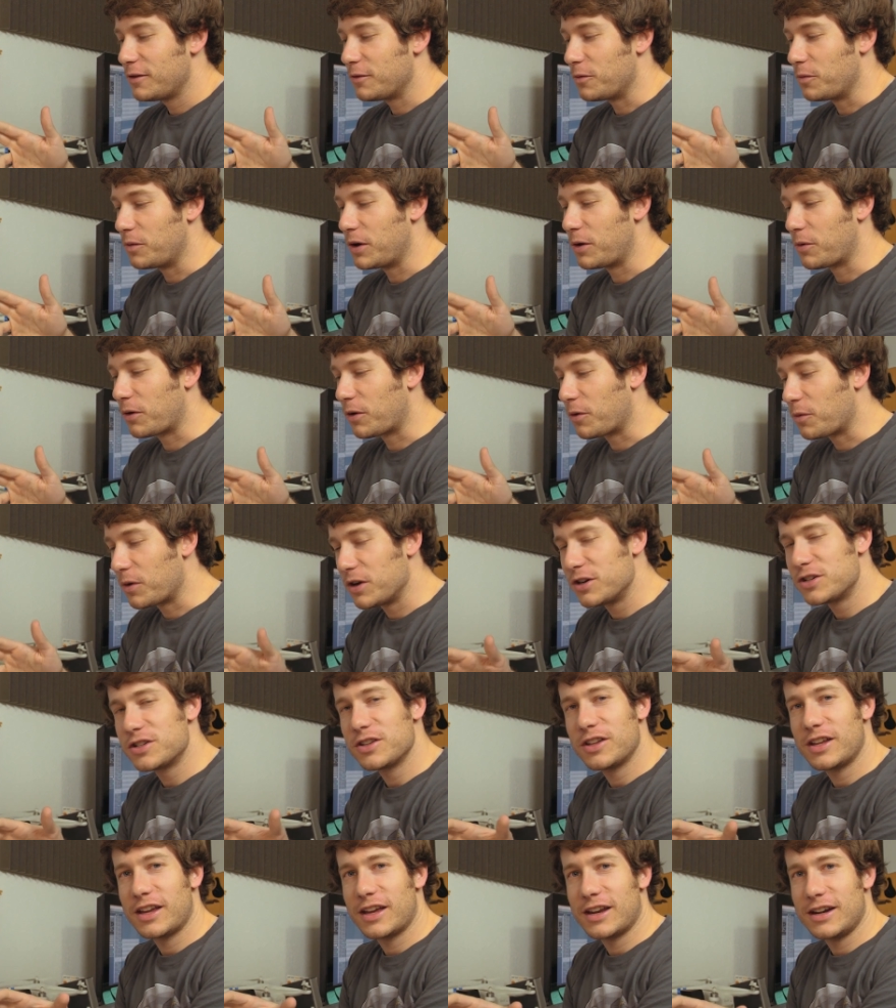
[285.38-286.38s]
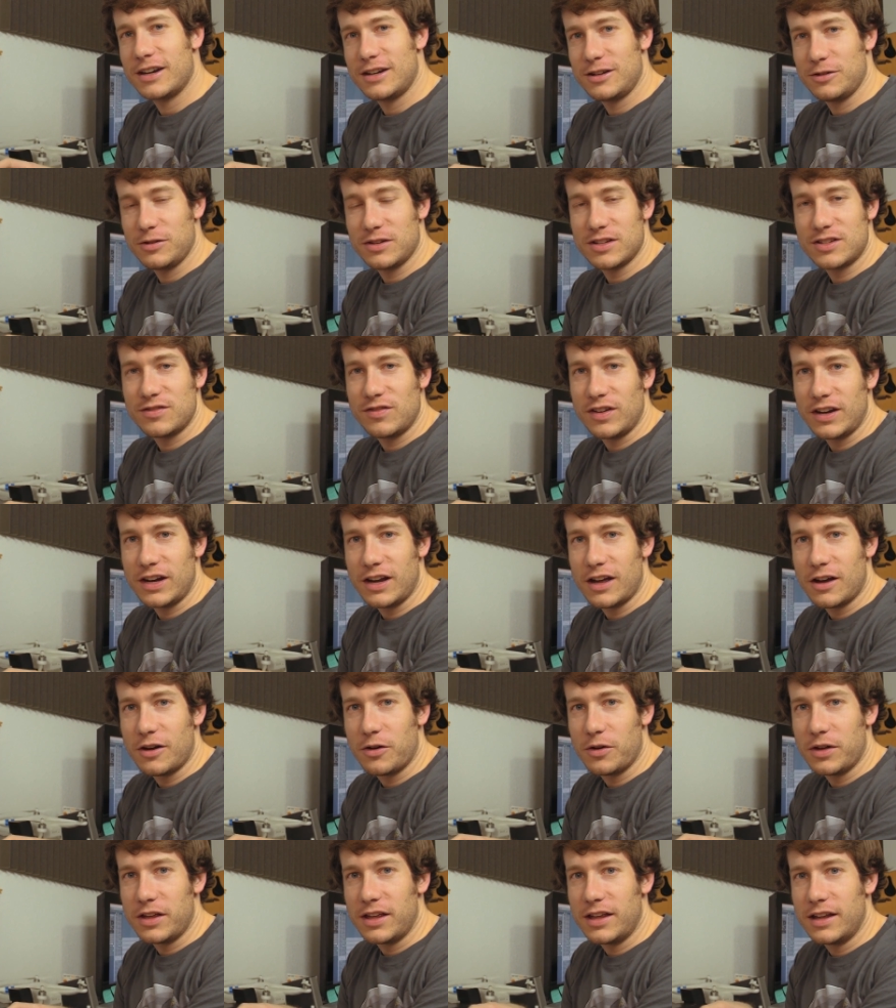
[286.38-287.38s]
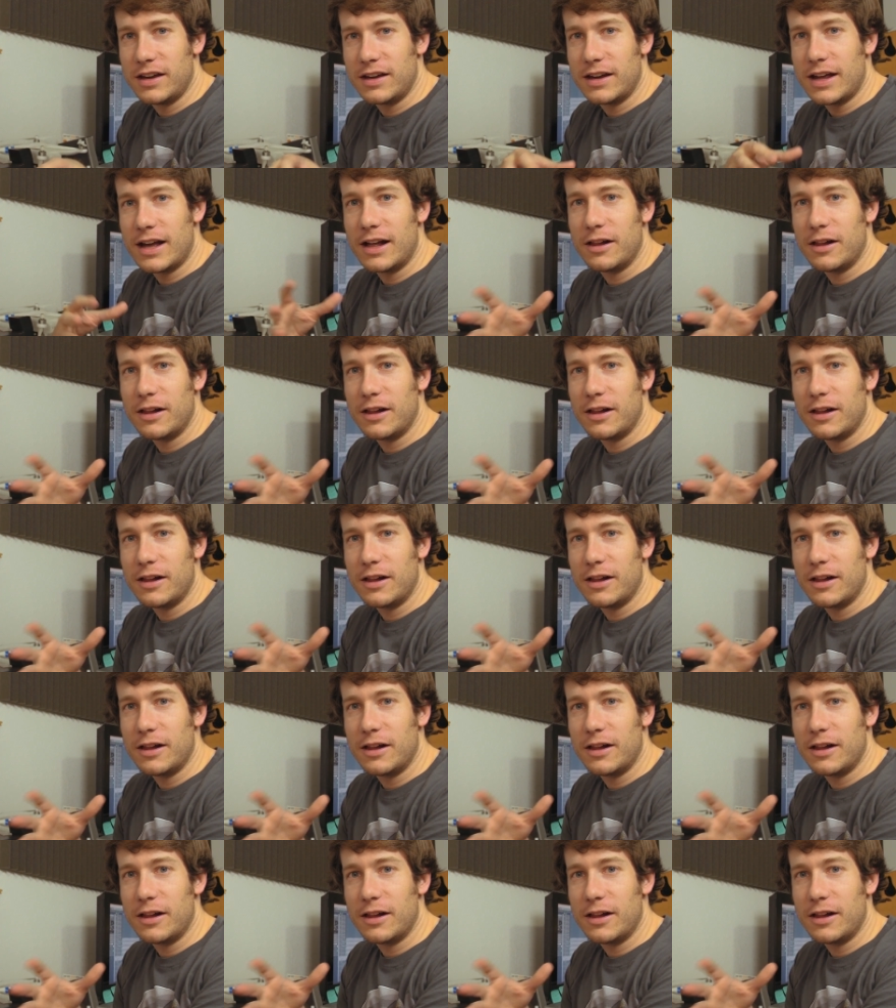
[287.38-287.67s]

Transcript: We were originally going to do this video in